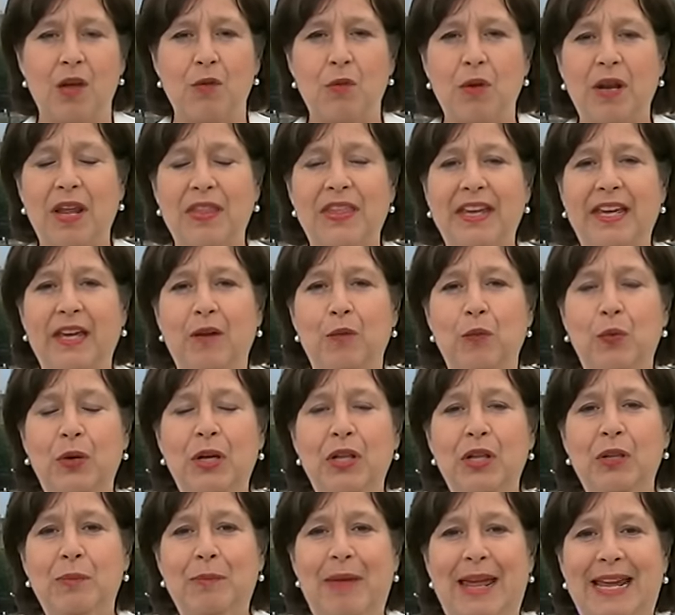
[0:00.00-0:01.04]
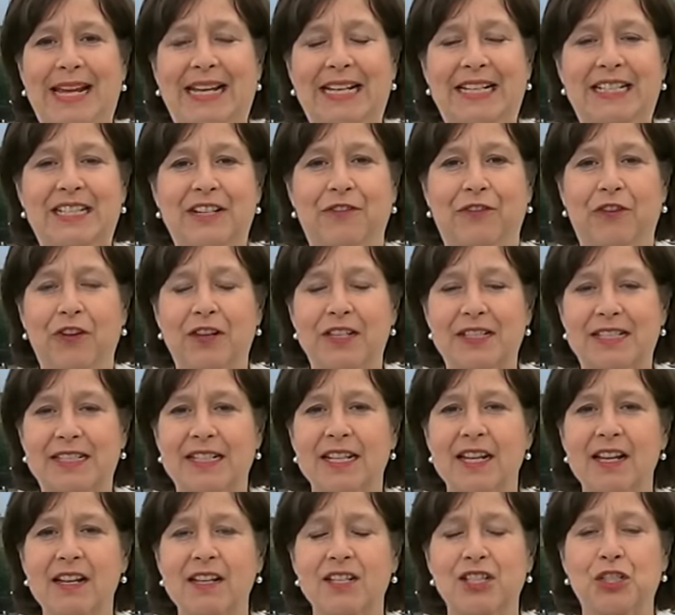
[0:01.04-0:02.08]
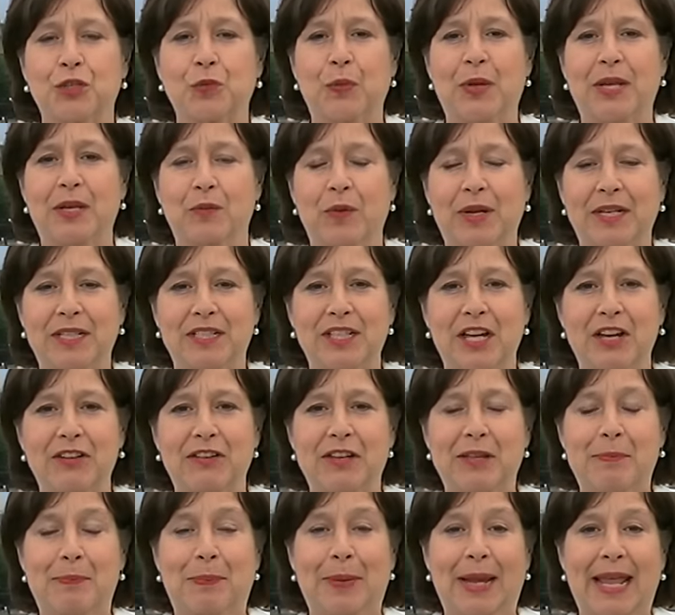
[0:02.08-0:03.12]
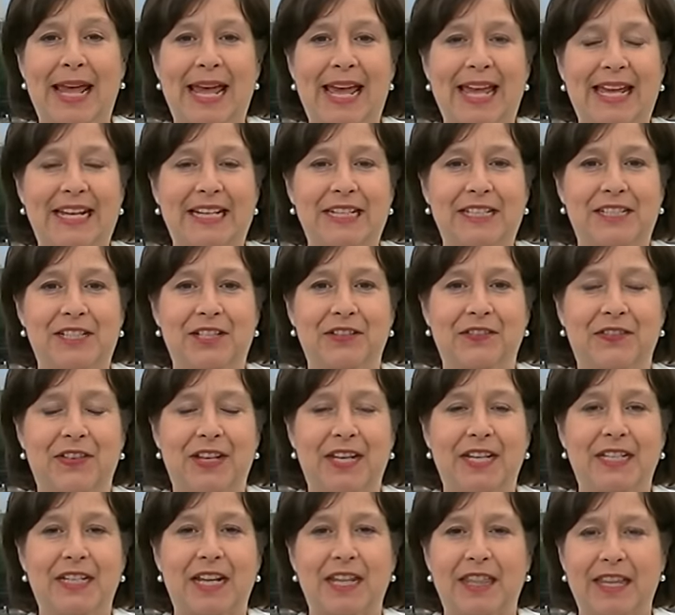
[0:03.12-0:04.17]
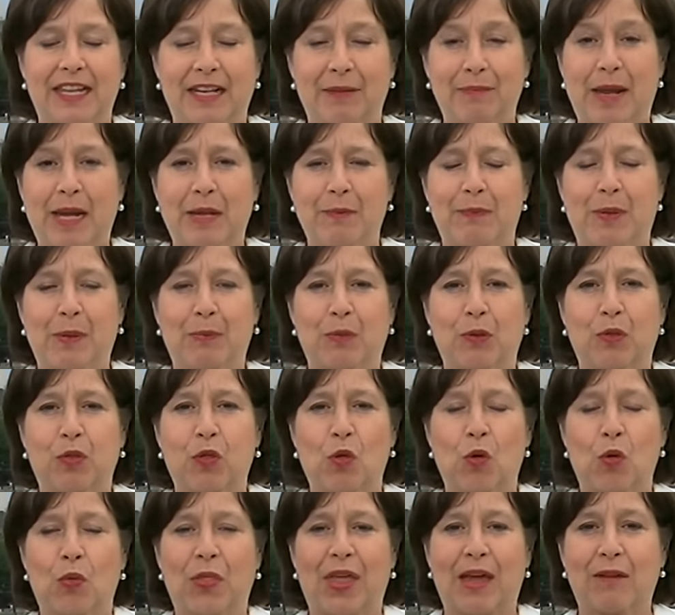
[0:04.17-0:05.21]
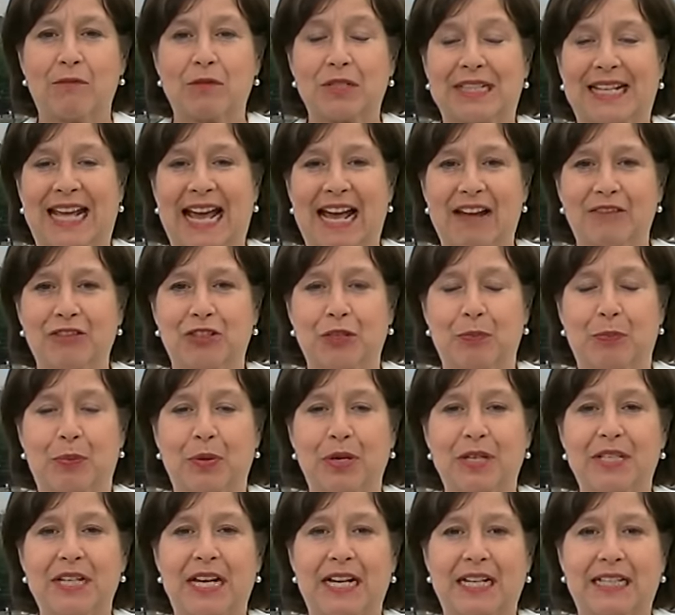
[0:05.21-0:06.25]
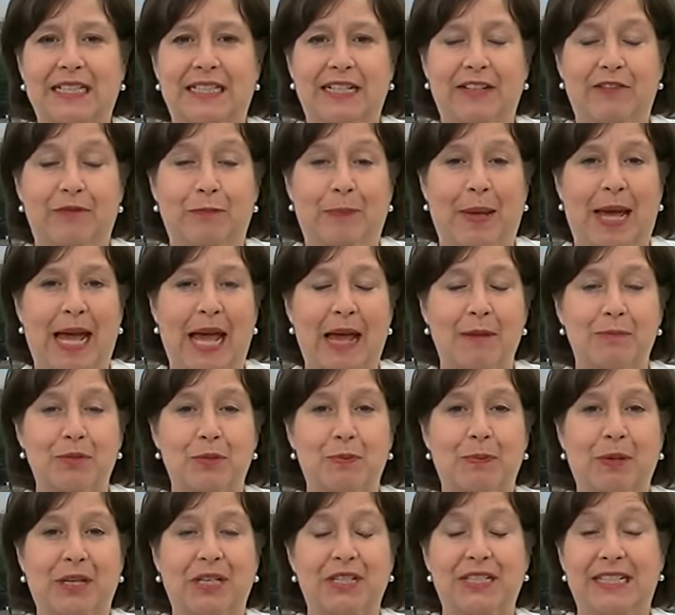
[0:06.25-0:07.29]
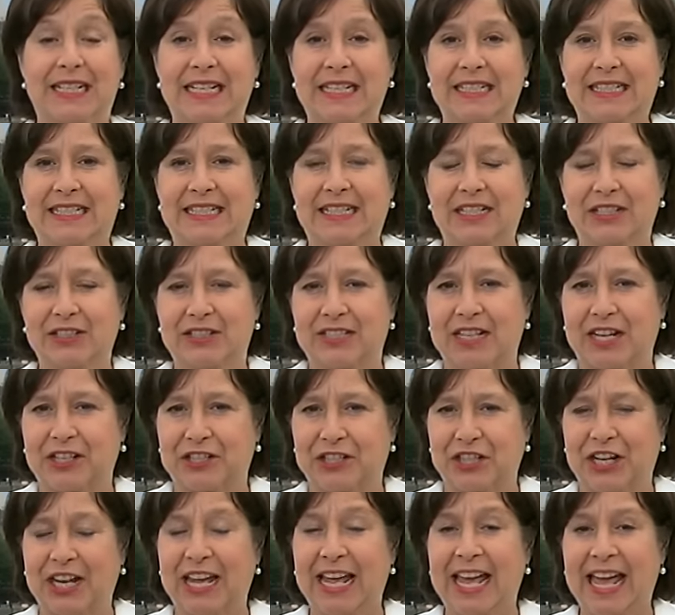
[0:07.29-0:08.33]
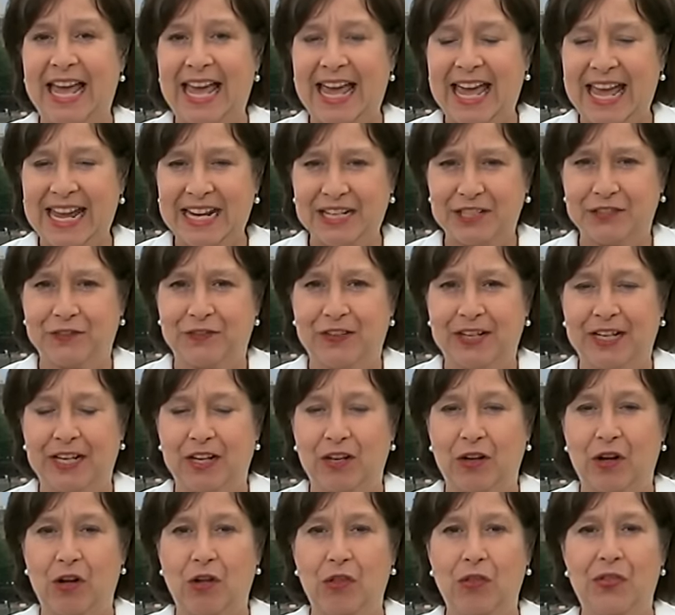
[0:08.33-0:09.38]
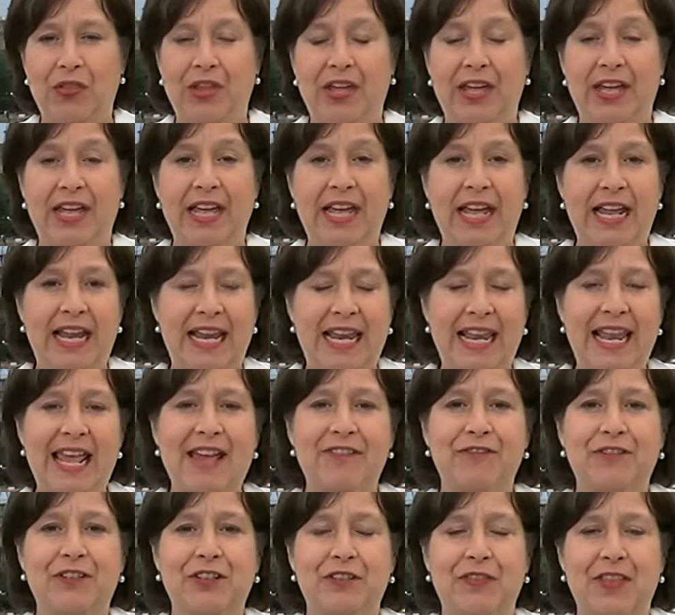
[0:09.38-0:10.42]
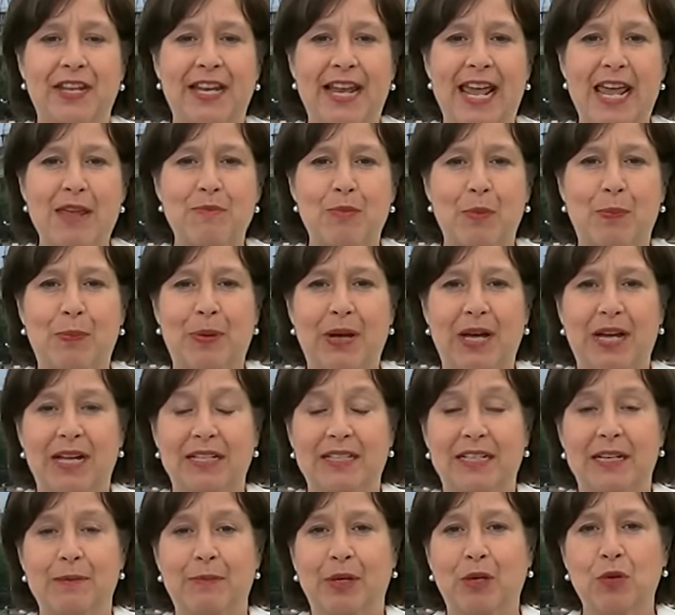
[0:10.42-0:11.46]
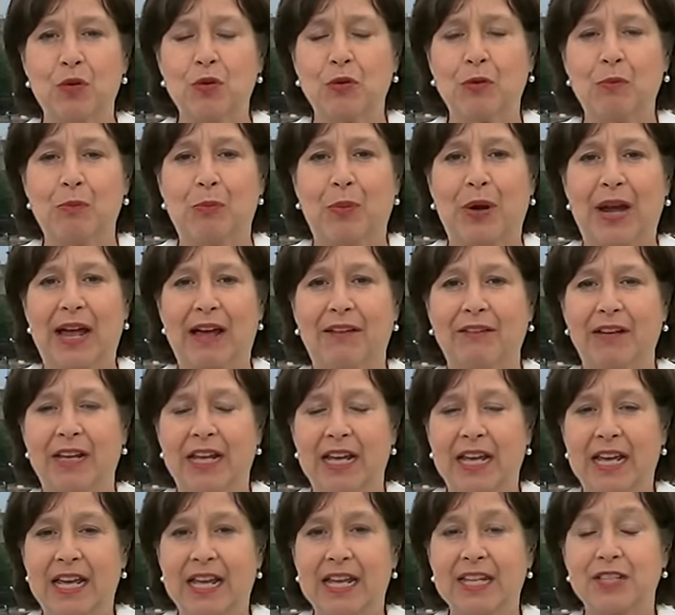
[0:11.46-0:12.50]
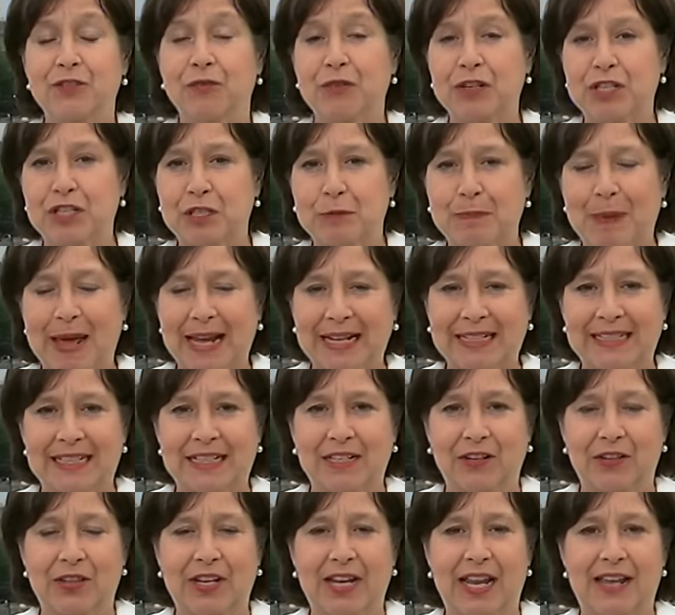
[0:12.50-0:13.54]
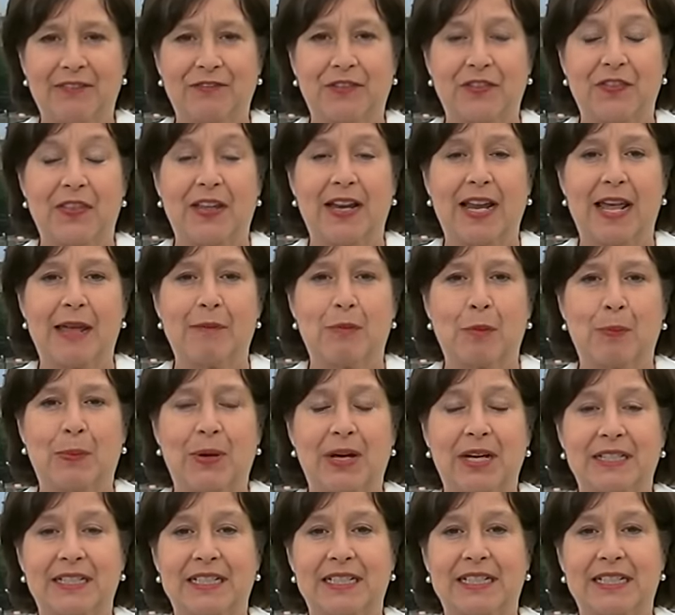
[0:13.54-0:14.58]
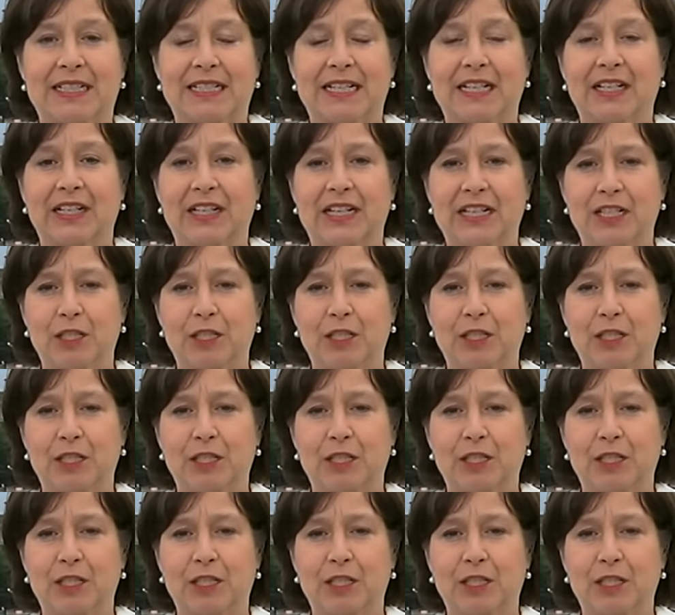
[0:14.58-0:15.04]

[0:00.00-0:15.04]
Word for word: Well, I think it will make a difference. Last week, when Tony Blair intervened, I think many people thought that was counterproductive, perhaps, because he is still such a hate figure on the left of the Labour Party. But Gordon Brown is respected on the left of the Labour Party still.